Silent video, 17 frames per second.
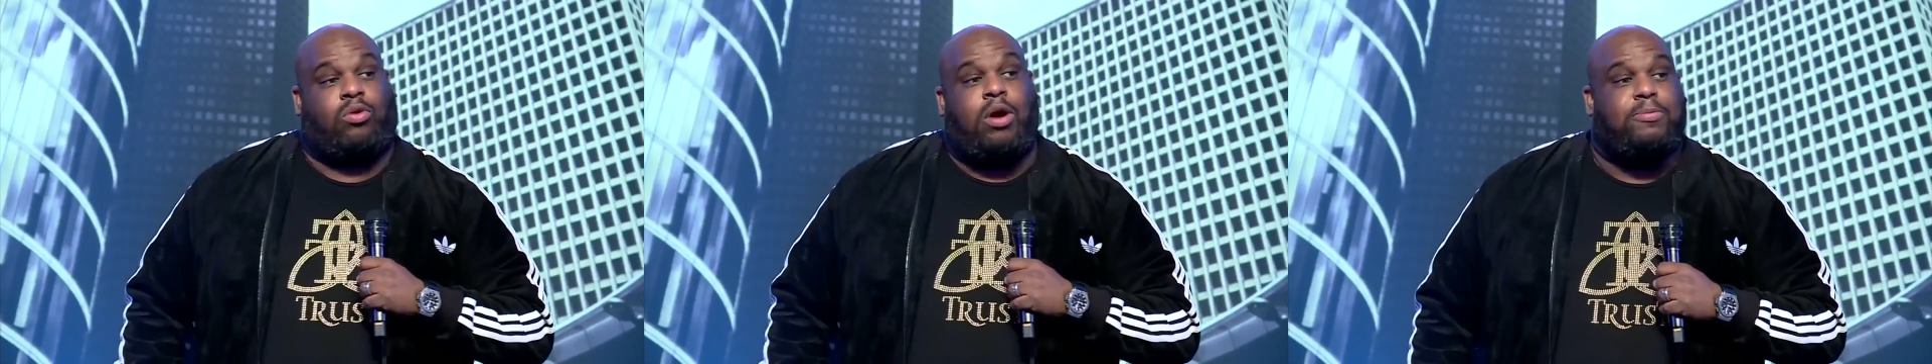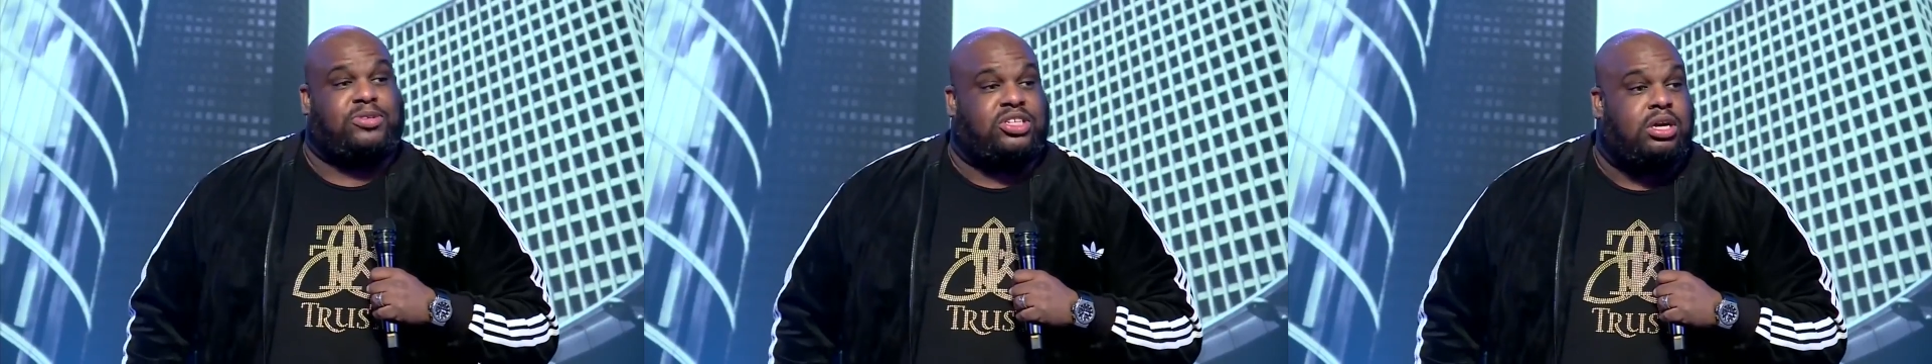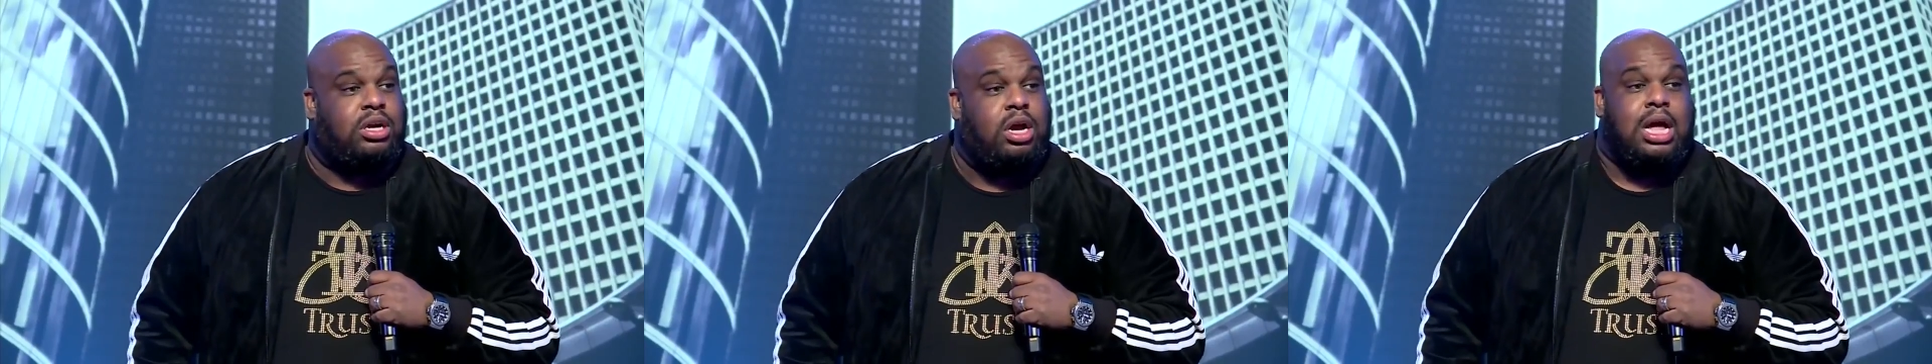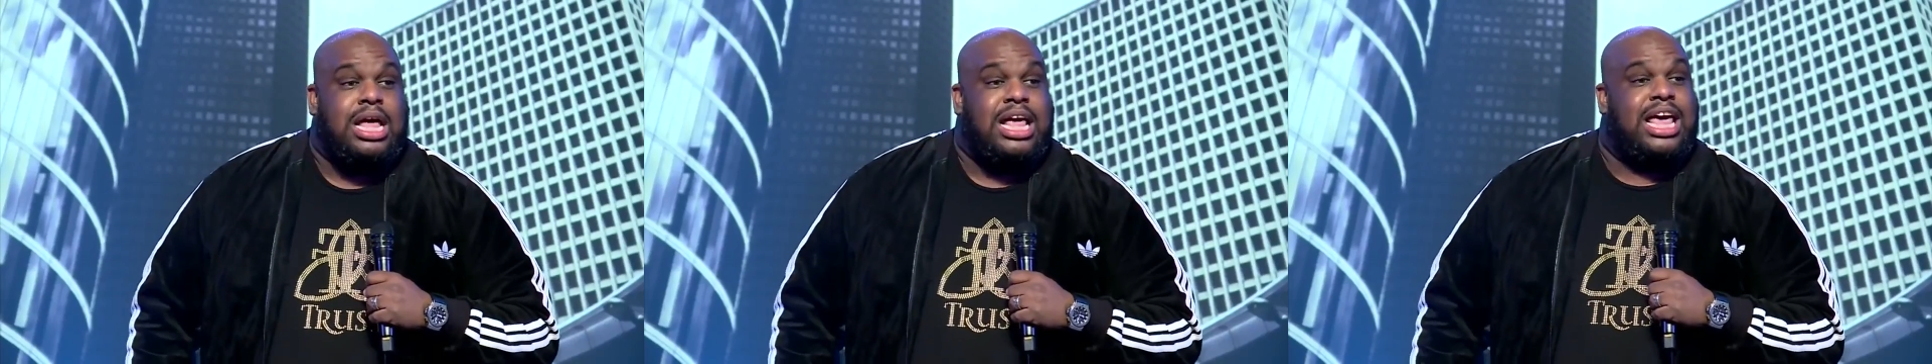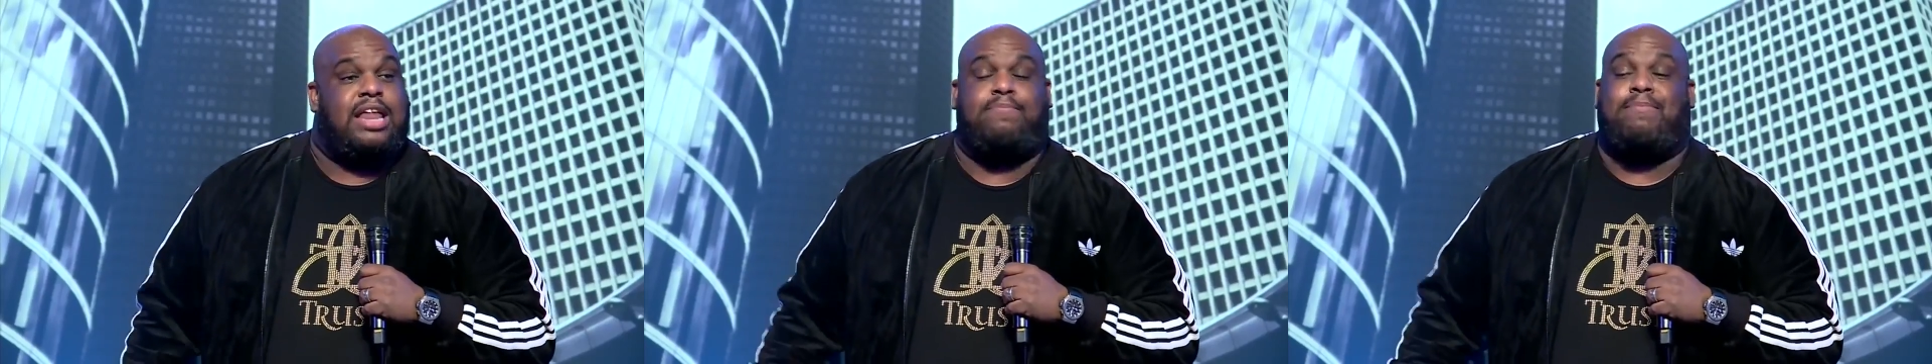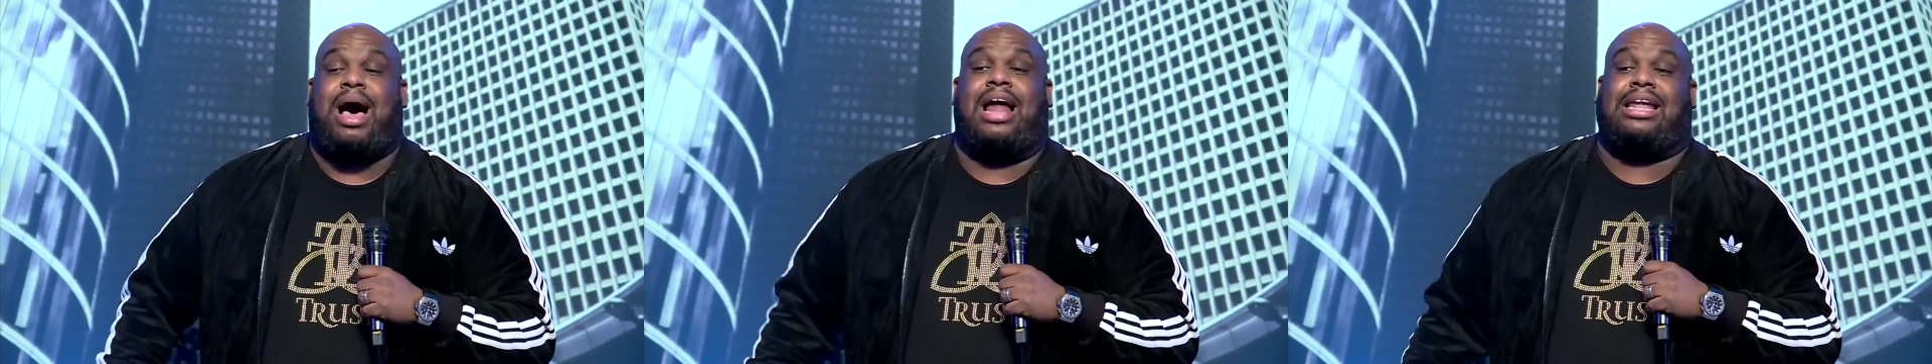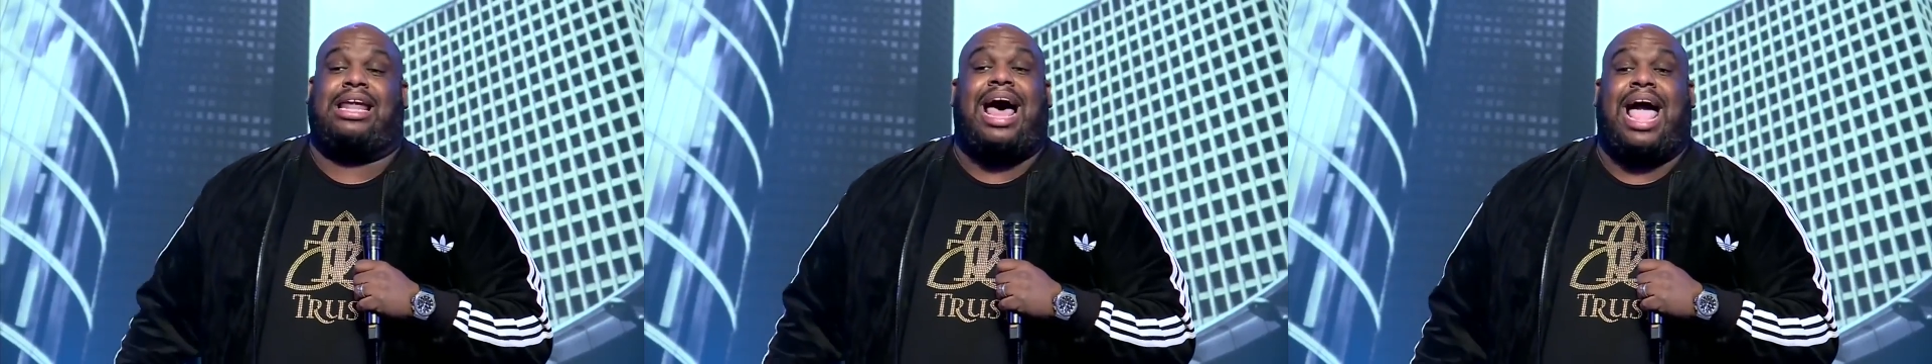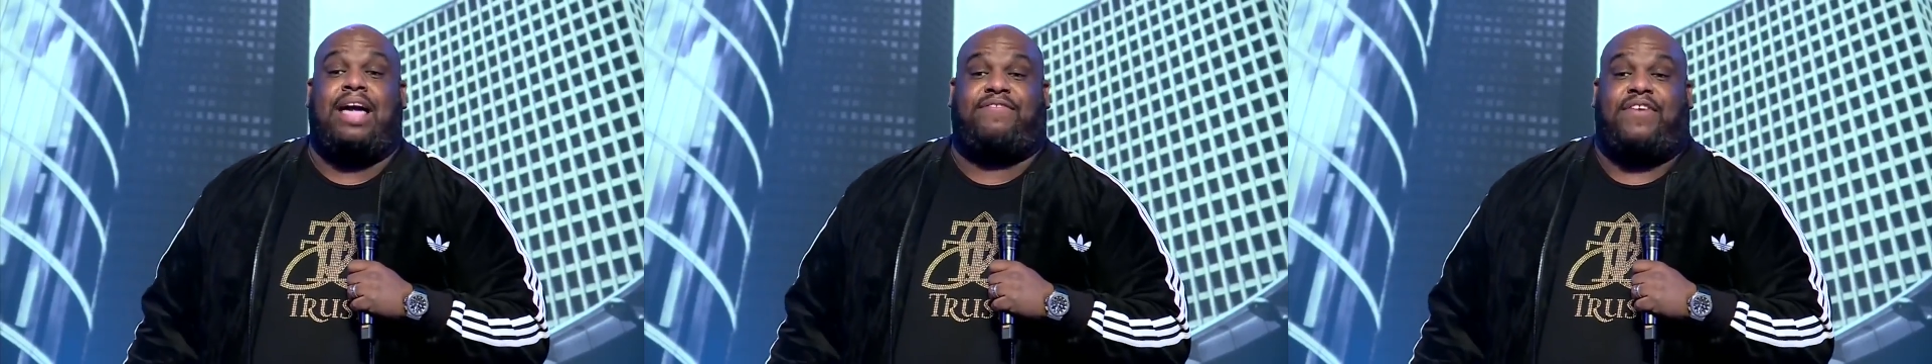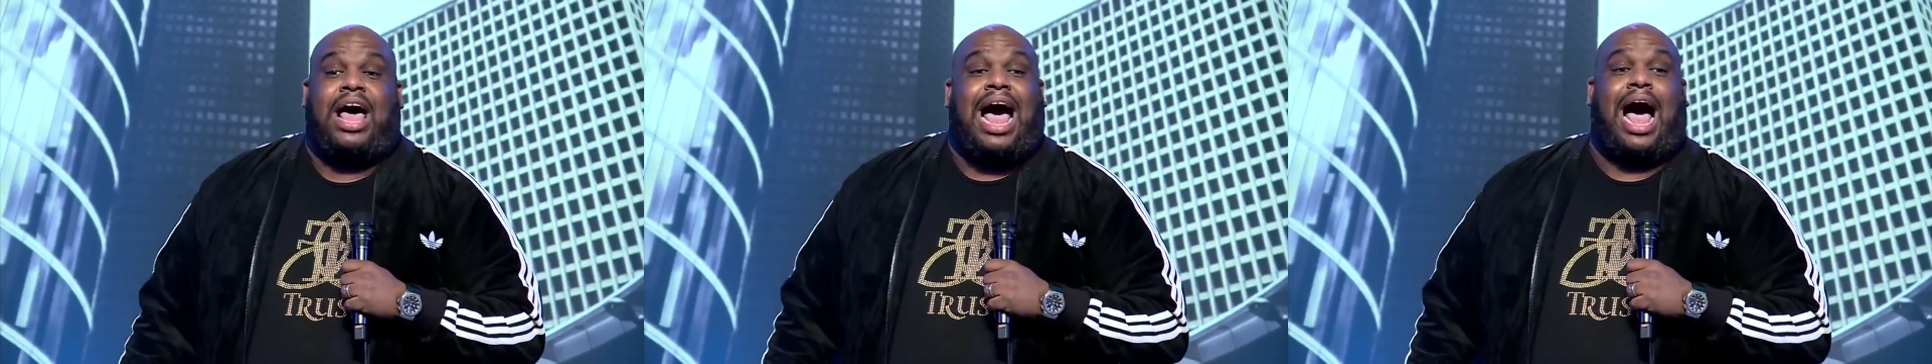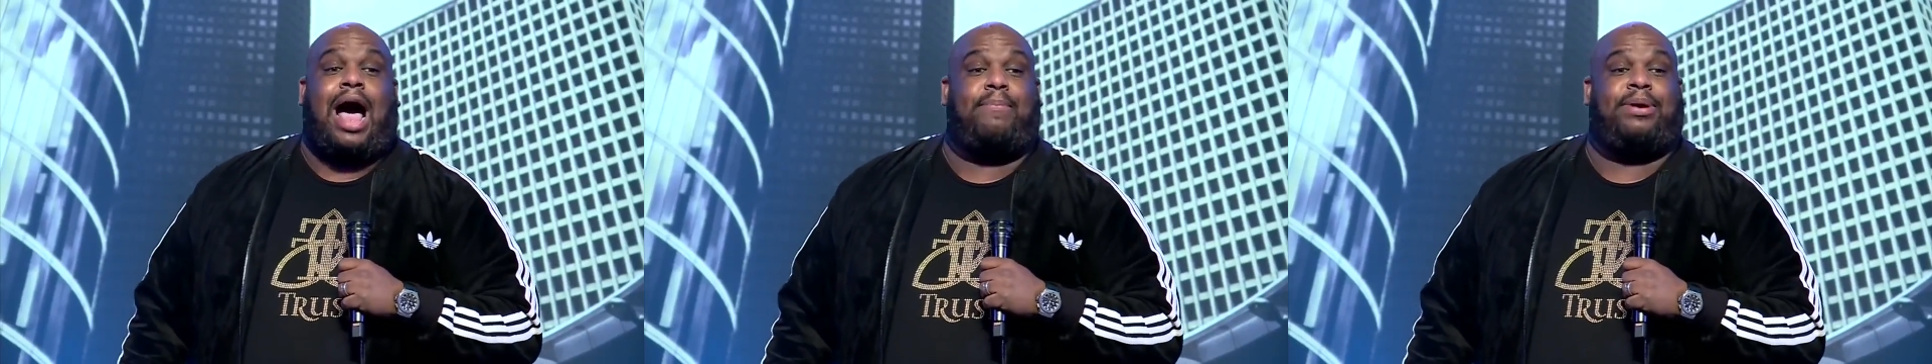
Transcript: scripture in my life,